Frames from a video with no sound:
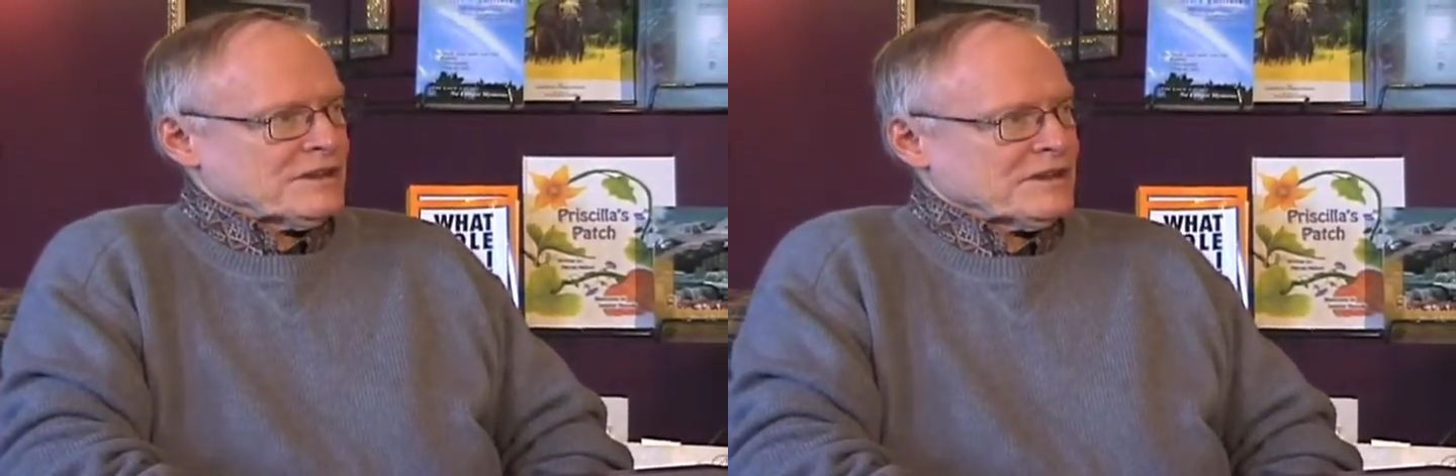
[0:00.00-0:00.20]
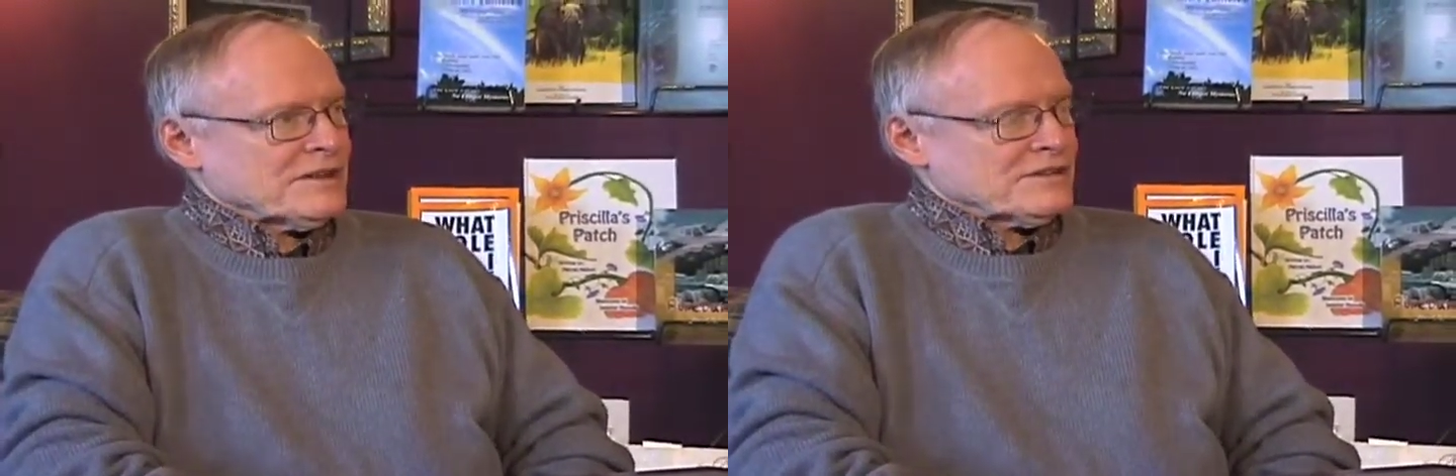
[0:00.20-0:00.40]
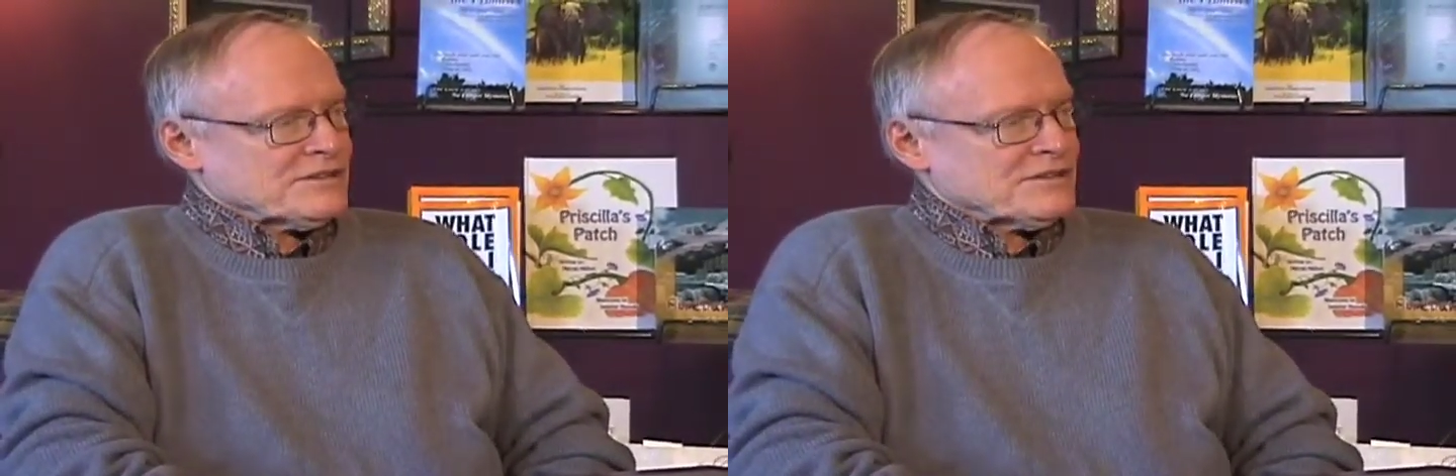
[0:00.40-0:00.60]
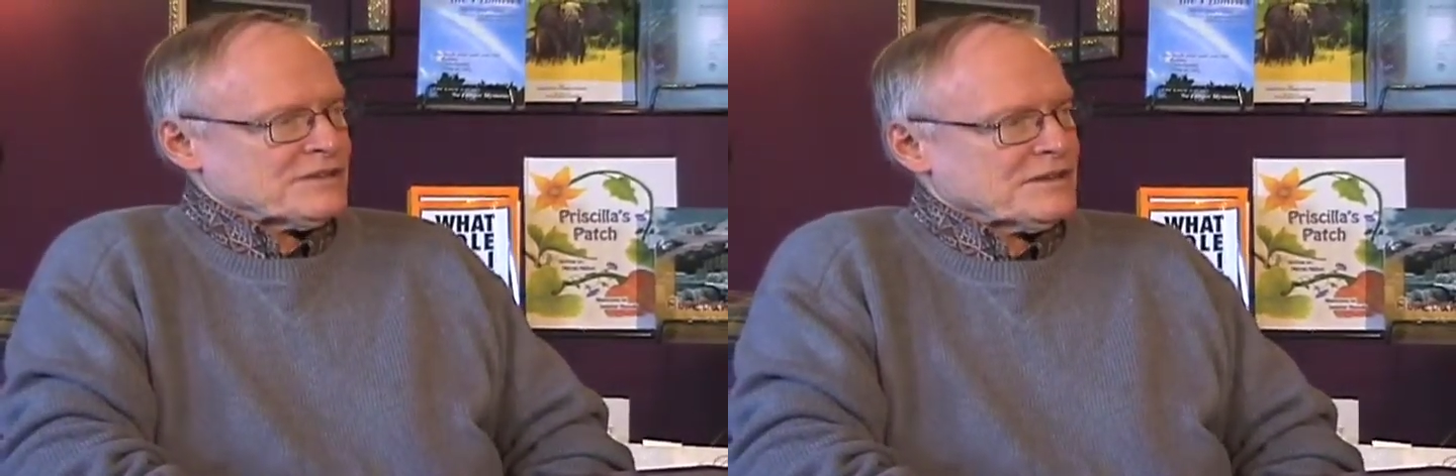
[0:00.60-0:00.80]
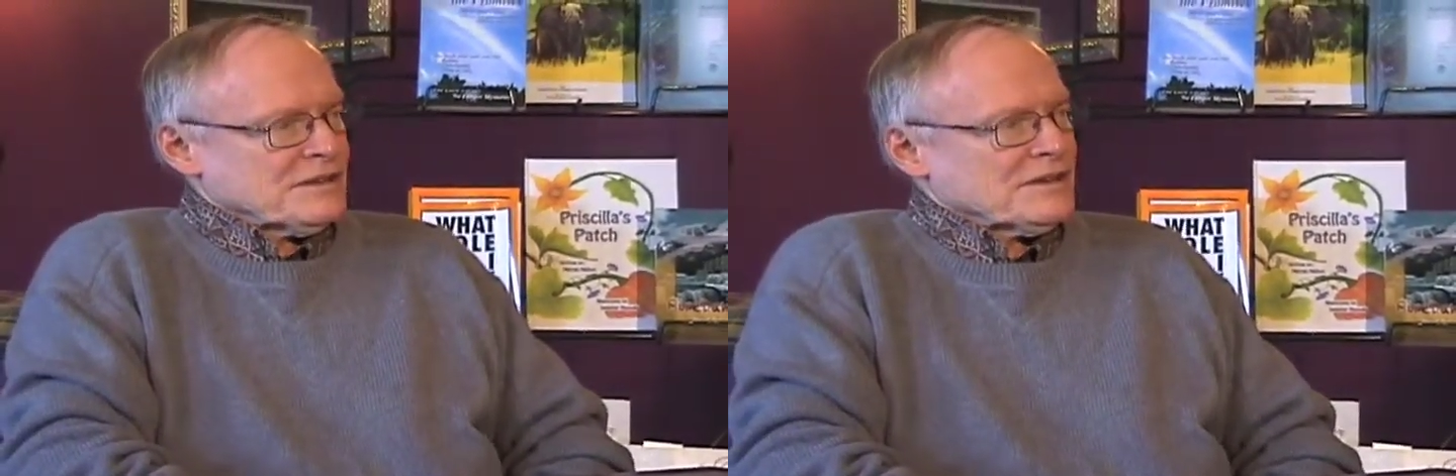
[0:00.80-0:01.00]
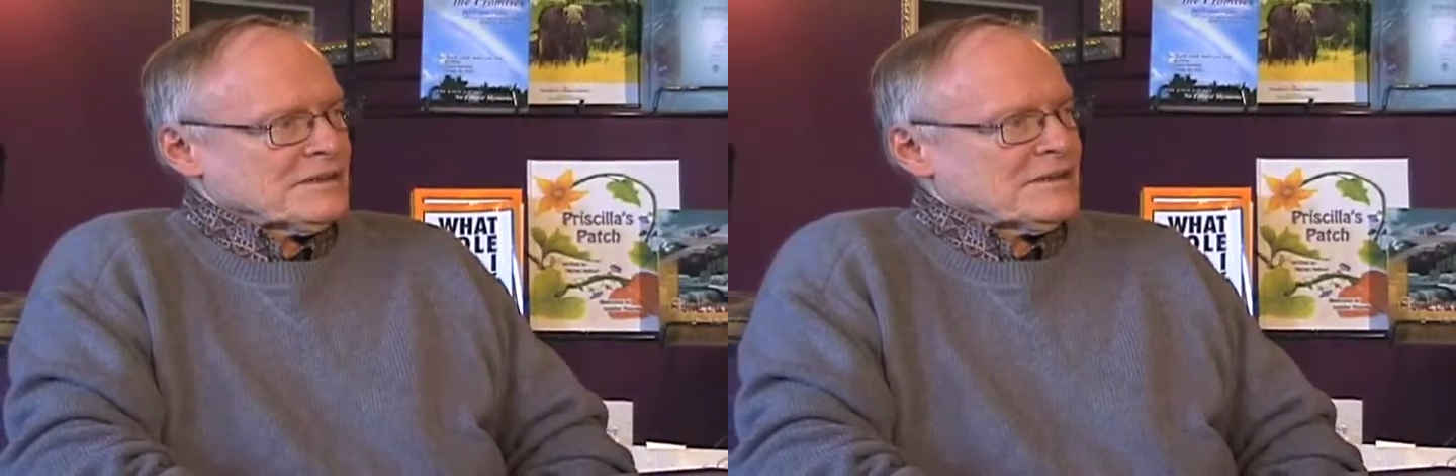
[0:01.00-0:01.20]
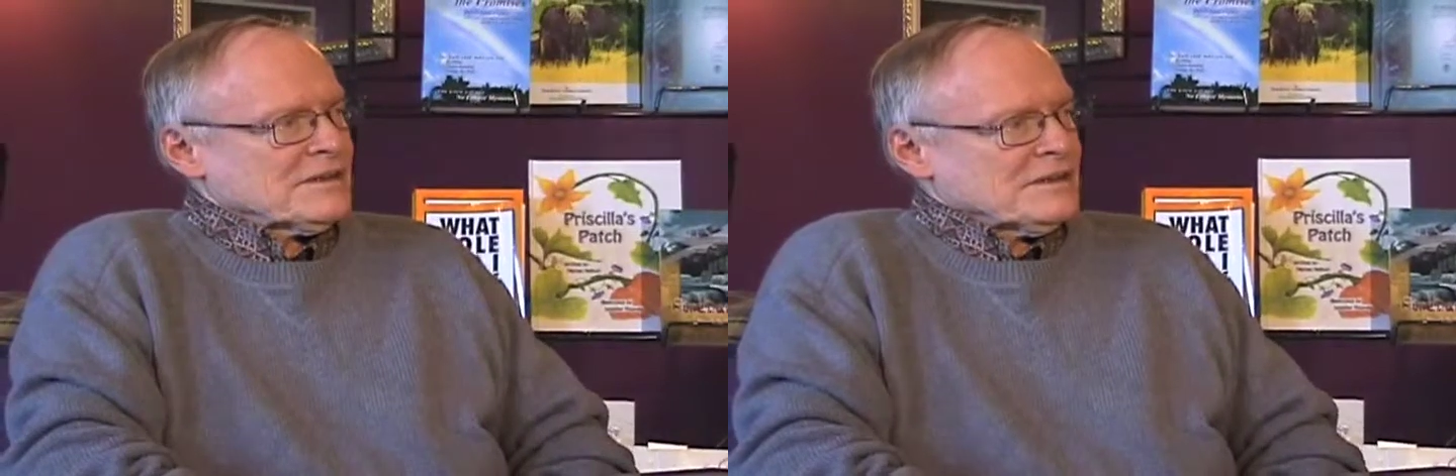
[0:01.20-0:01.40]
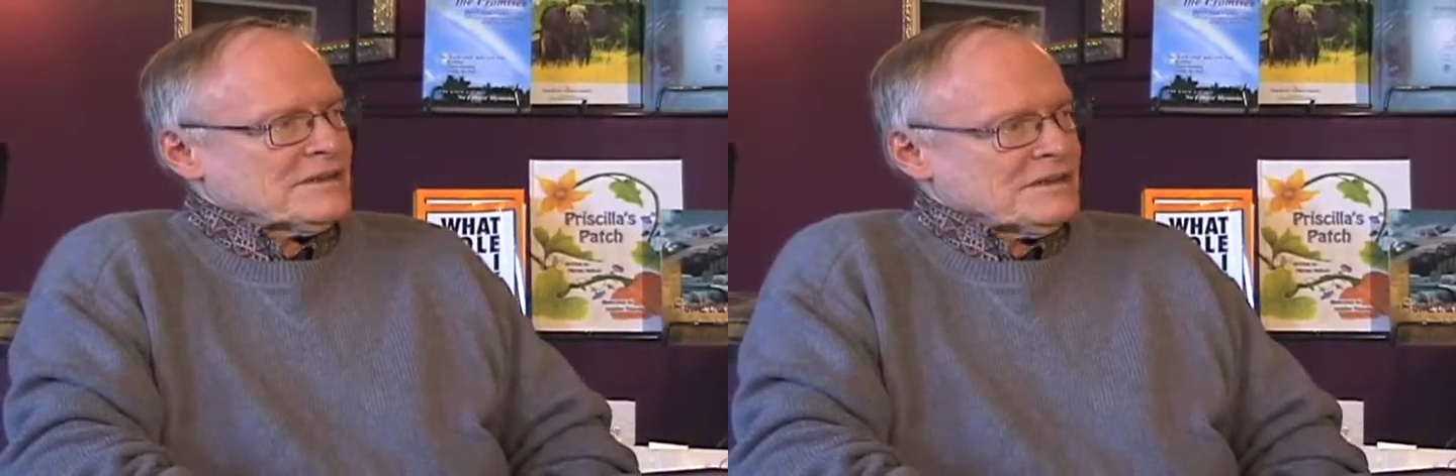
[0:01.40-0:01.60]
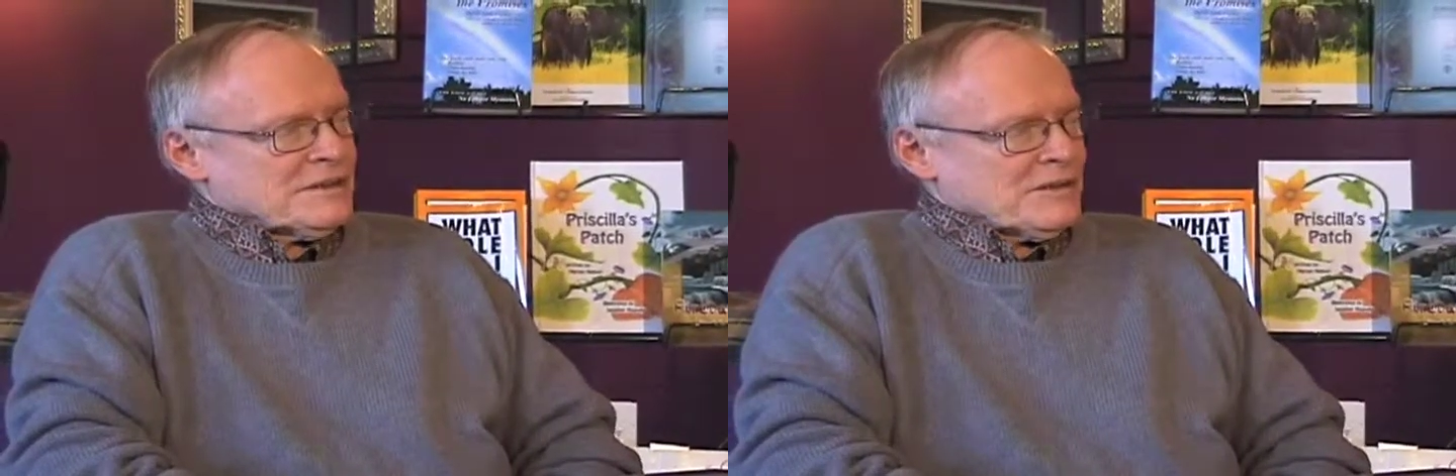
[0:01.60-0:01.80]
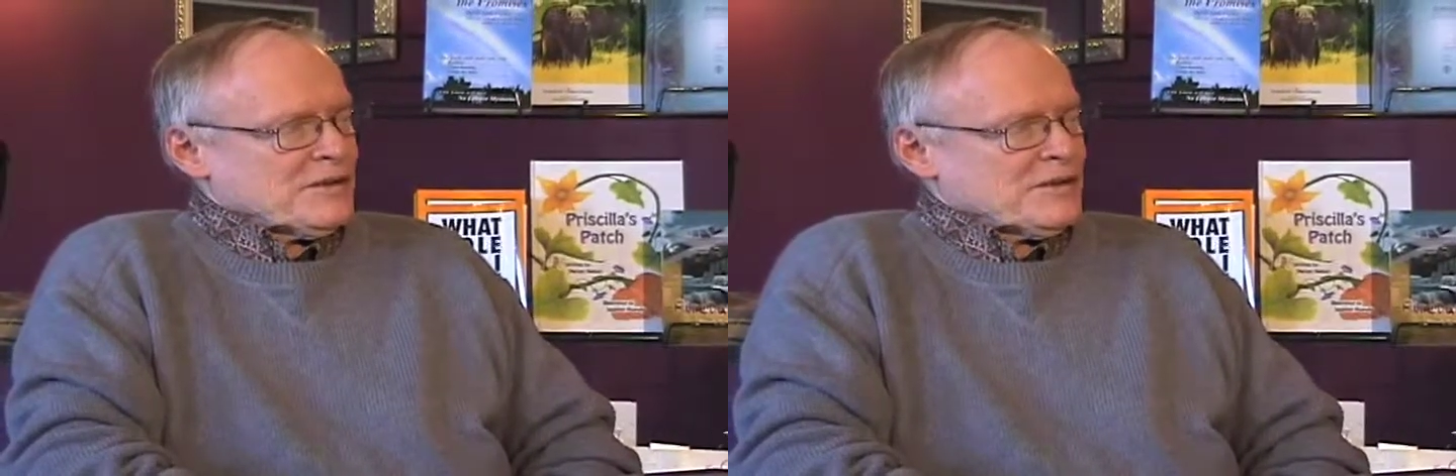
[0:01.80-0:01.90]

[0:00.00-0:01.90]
and it's,